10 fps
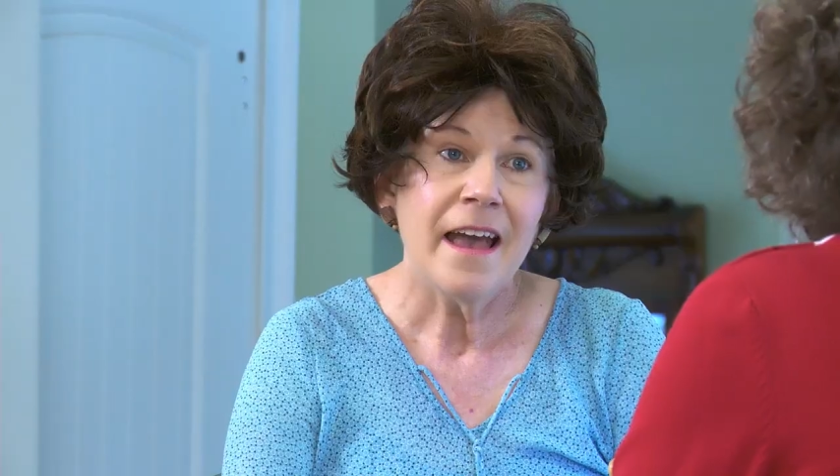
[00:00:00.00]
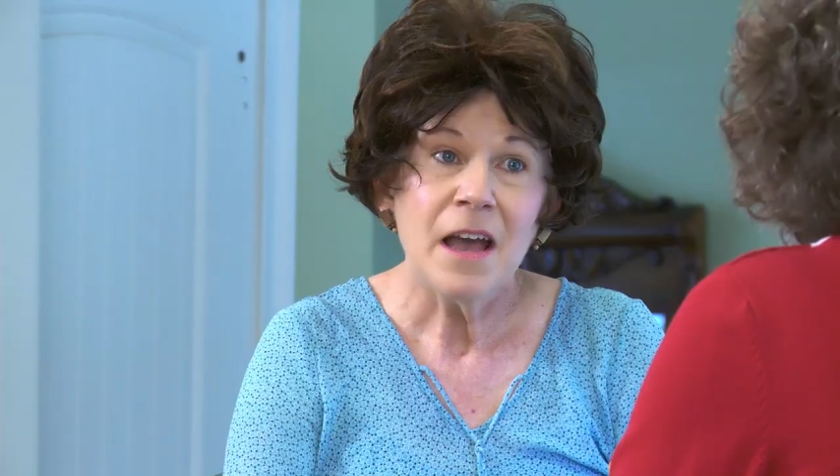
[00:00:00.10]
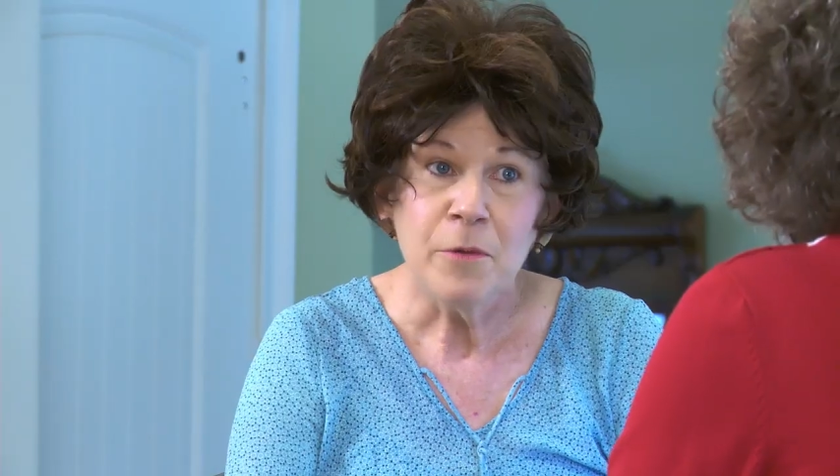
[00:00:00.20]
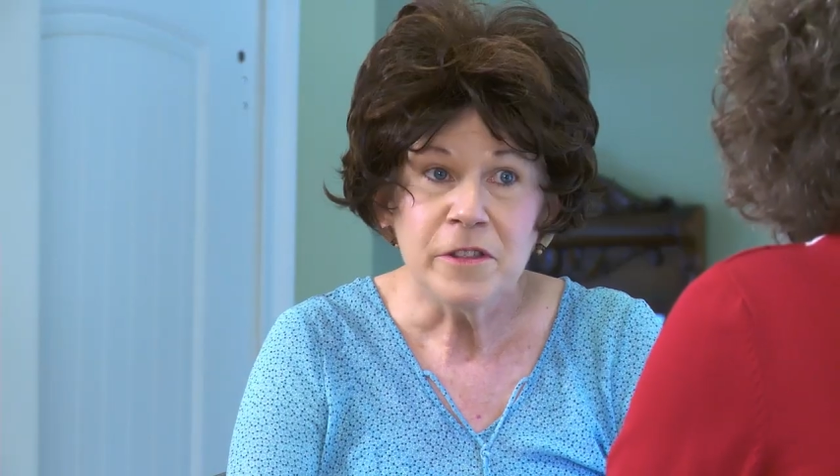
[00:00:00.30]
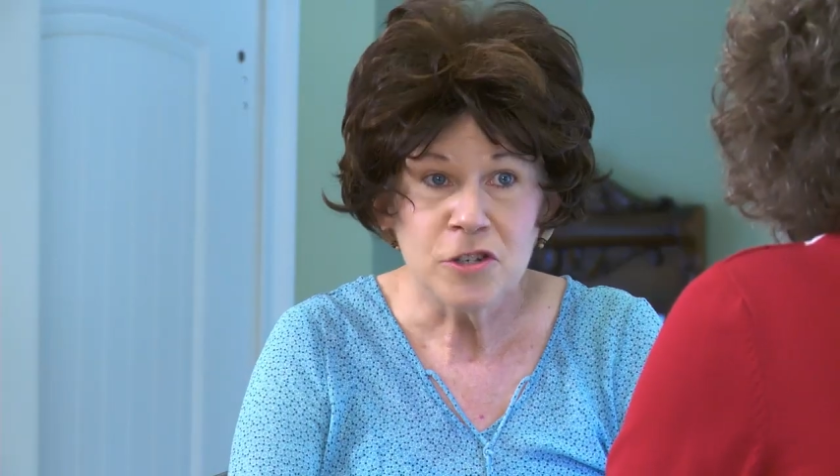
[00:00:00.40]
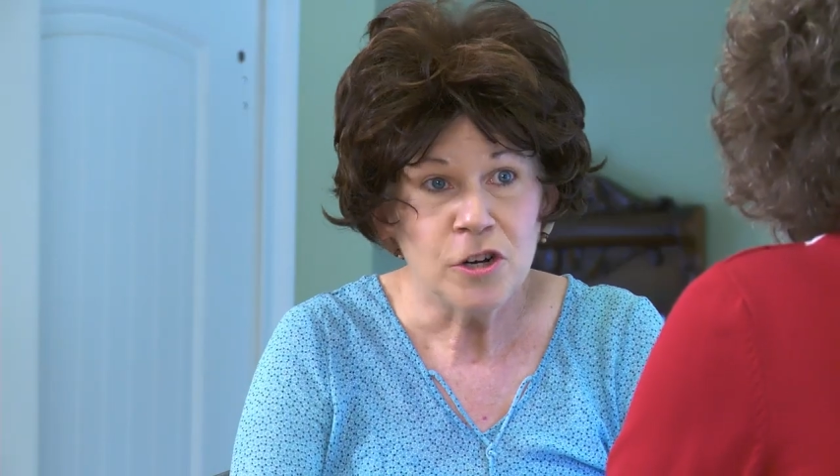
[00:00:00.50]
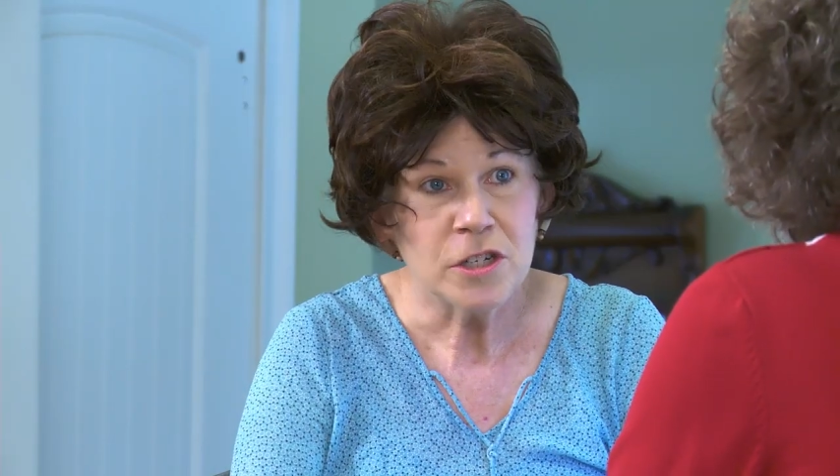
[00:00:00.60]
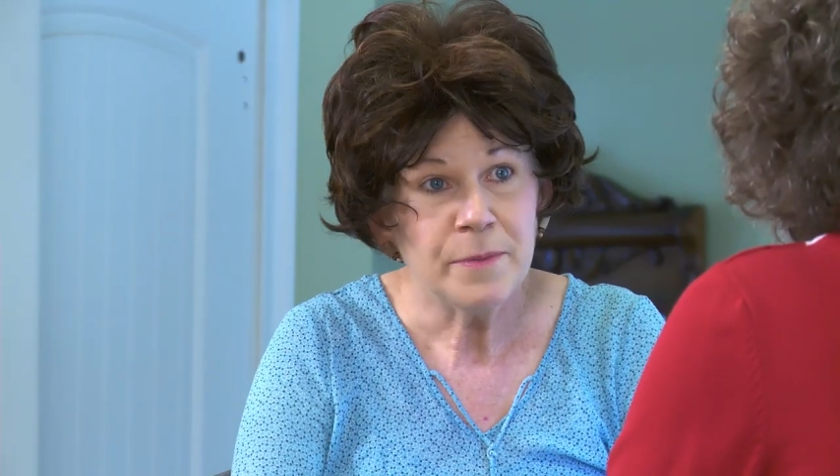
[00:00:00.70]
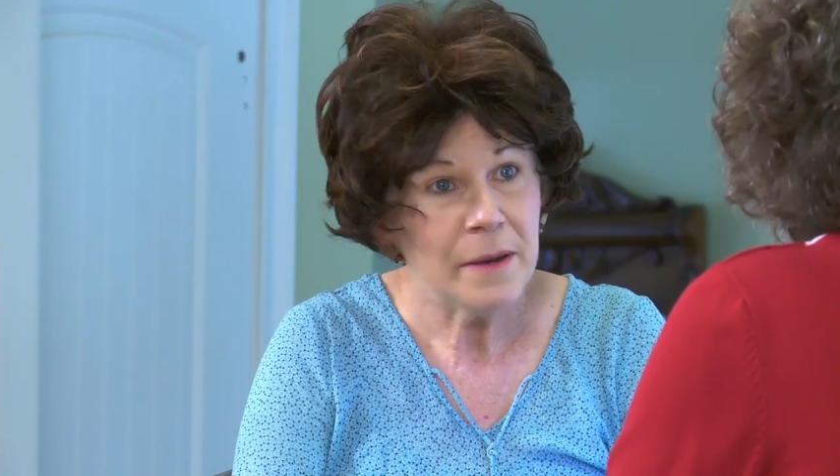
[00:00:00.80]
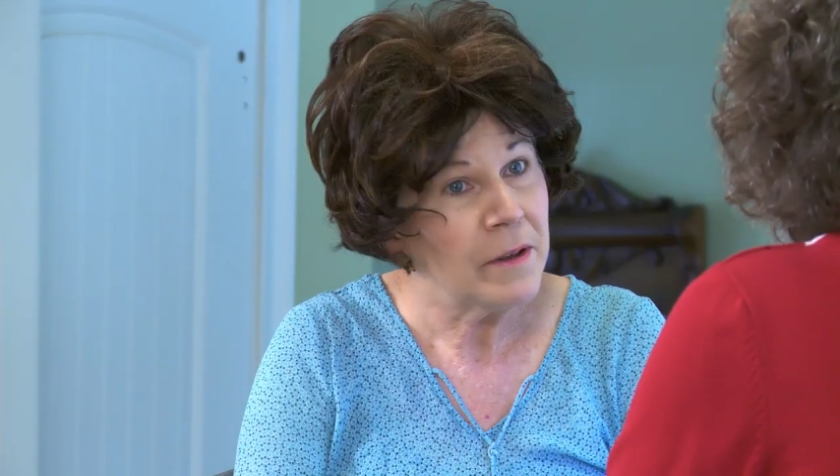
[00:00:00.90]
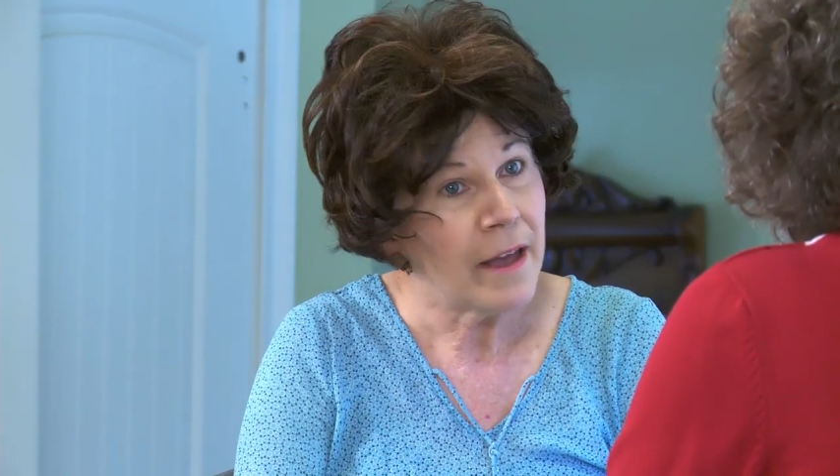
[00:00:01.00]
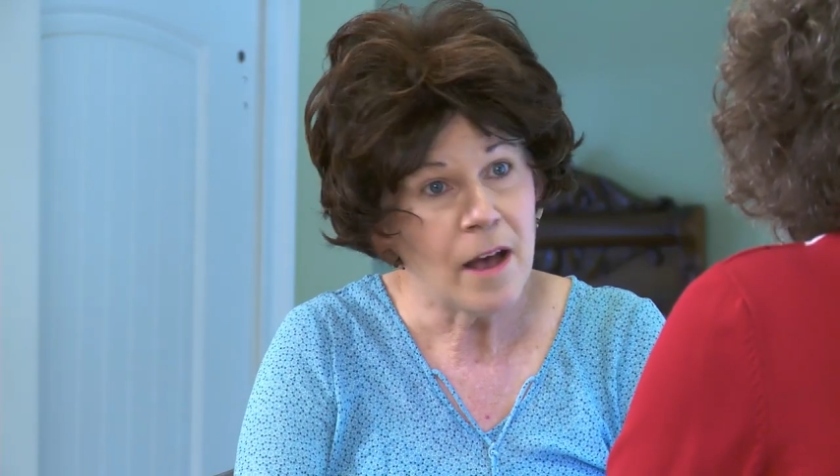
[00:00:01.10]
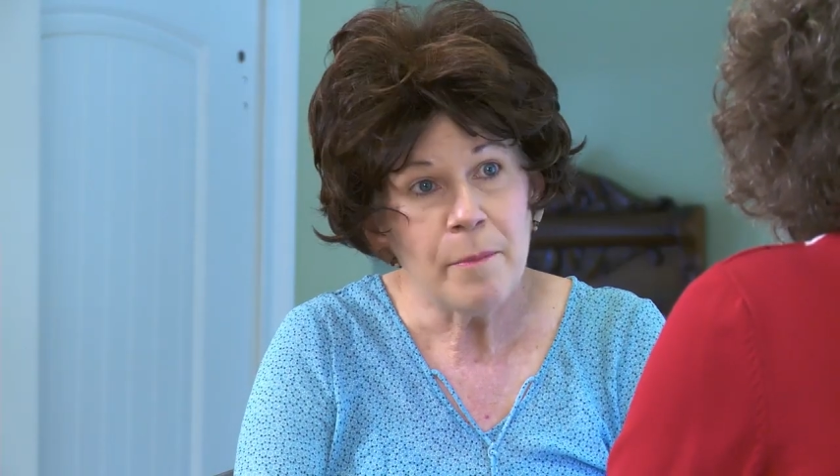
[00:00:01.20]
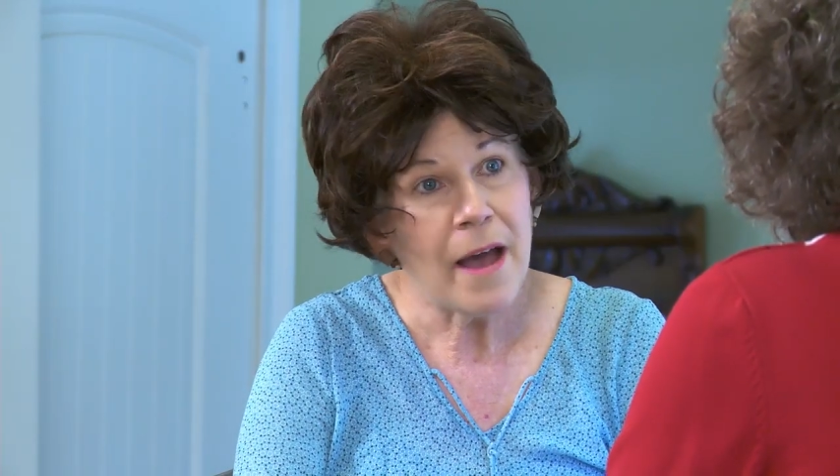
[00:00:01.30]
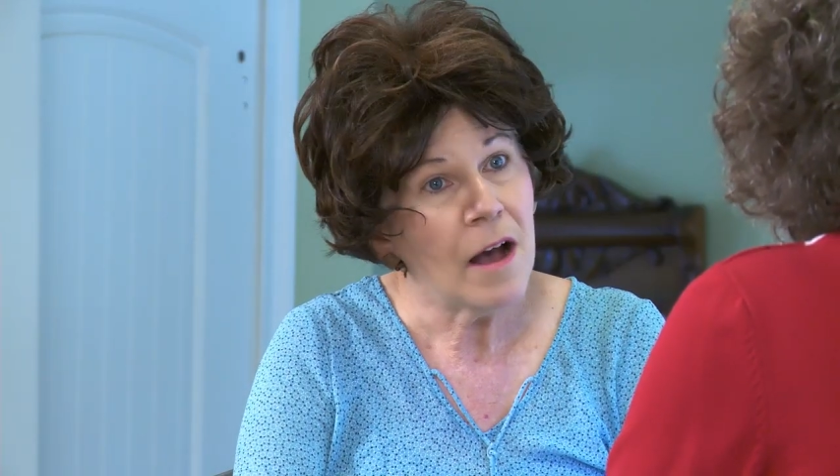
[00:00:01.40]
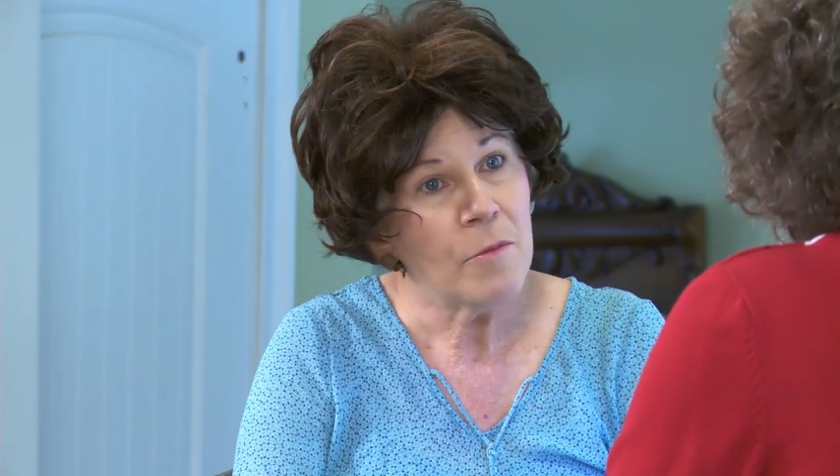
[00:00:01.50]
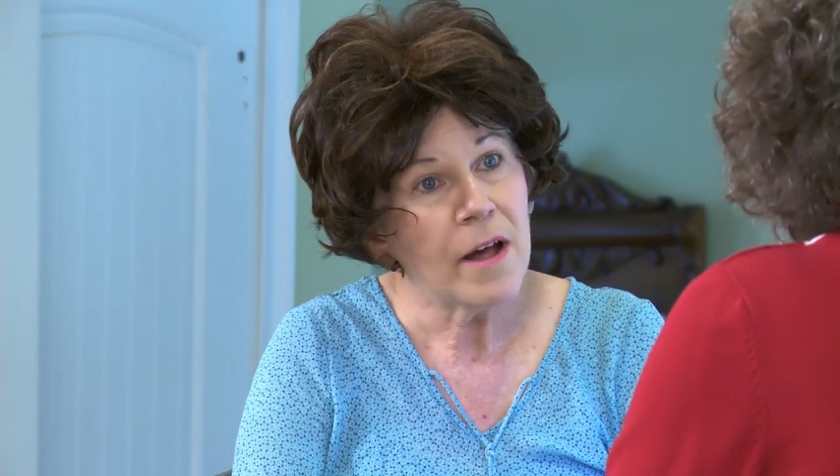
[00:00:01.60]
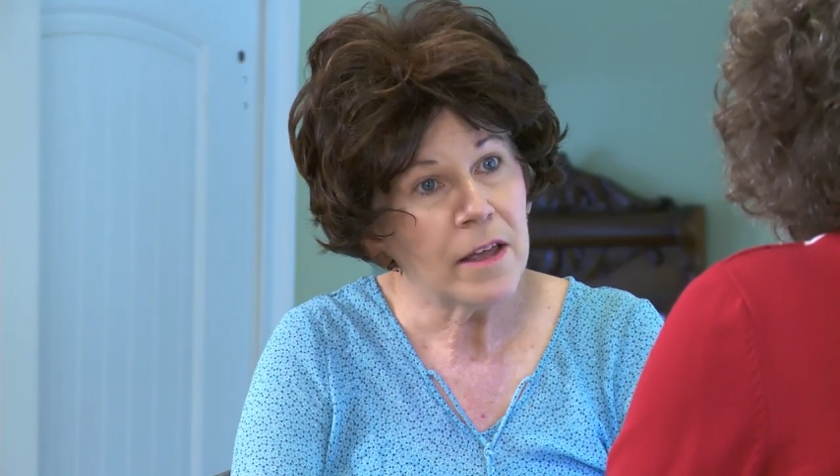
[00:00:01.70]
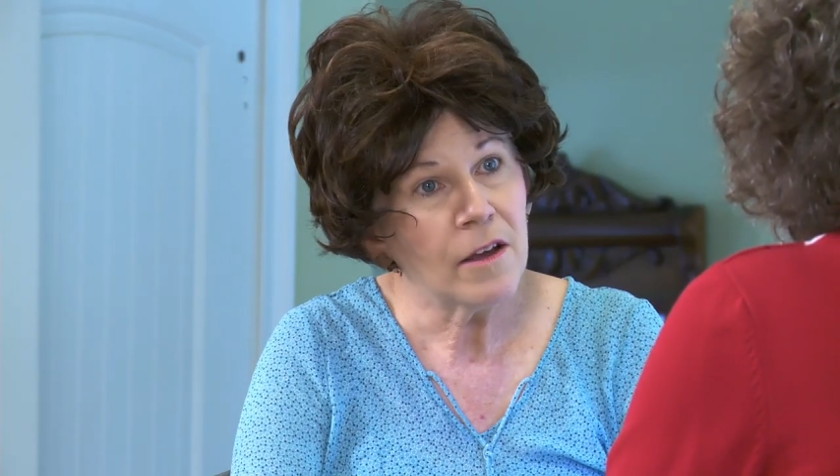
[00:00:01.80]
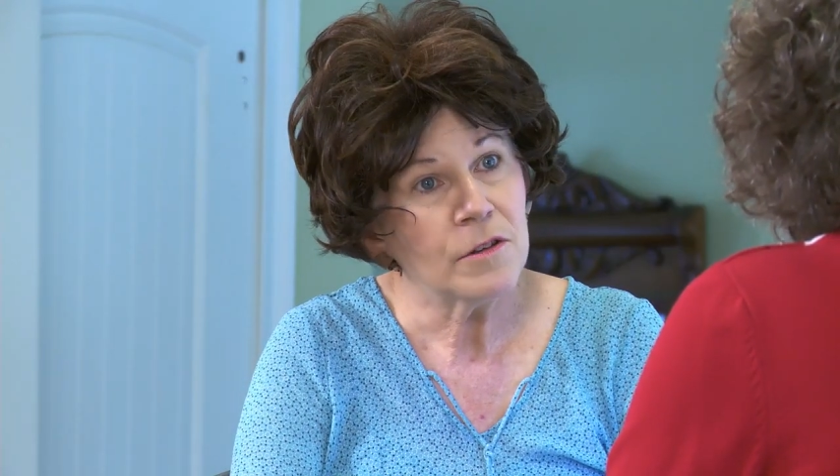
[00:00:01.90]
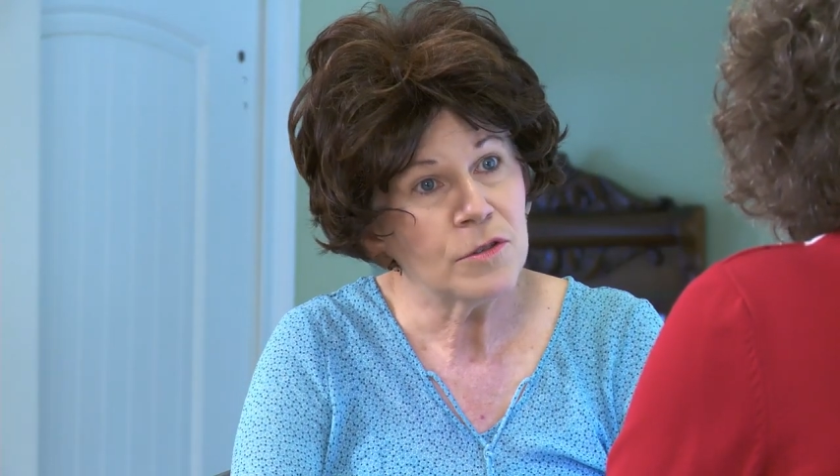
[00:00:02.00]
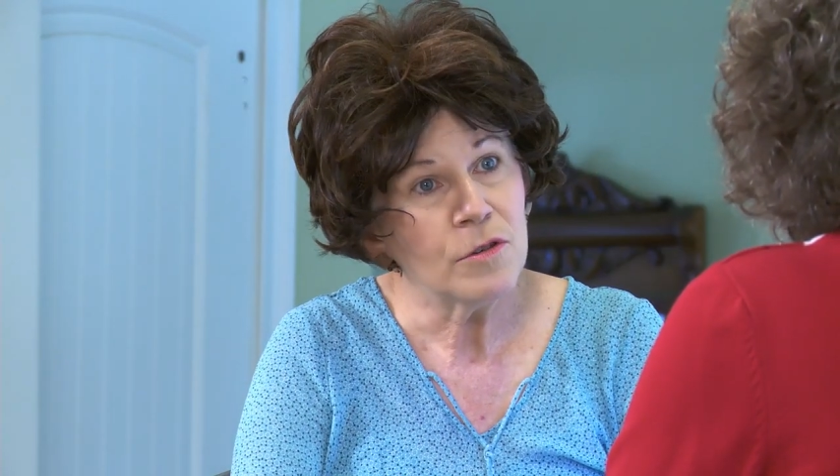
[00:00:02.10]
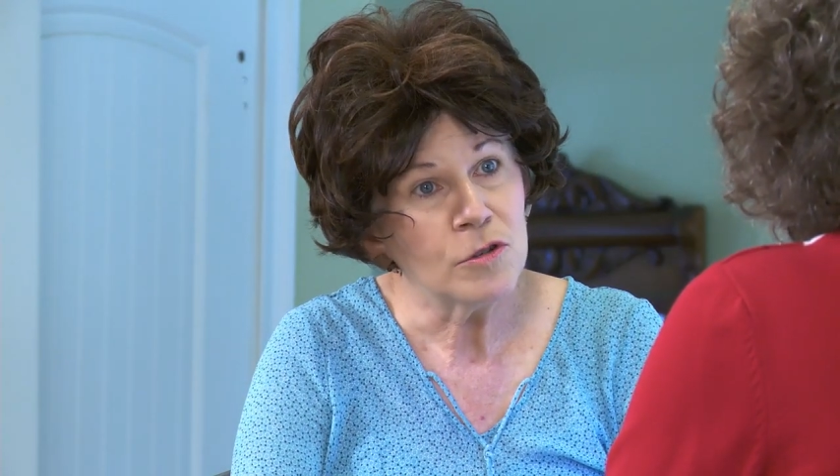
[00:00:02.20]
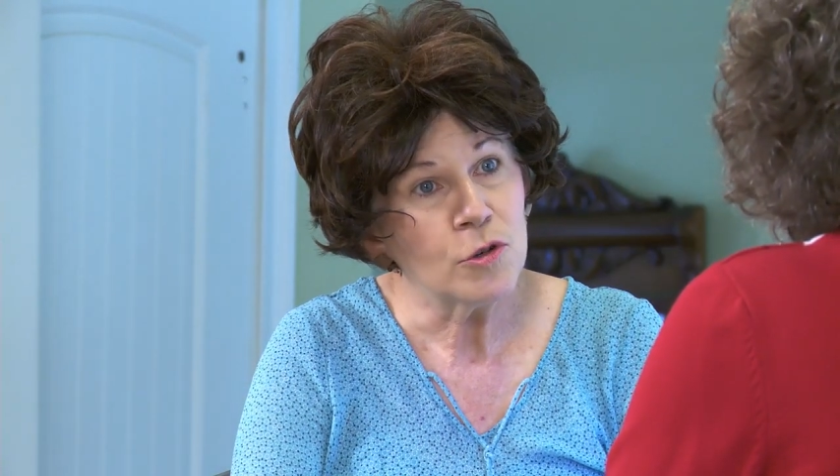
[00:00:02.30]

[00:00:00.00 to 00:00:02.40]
And will the church be able to help out while he goes through the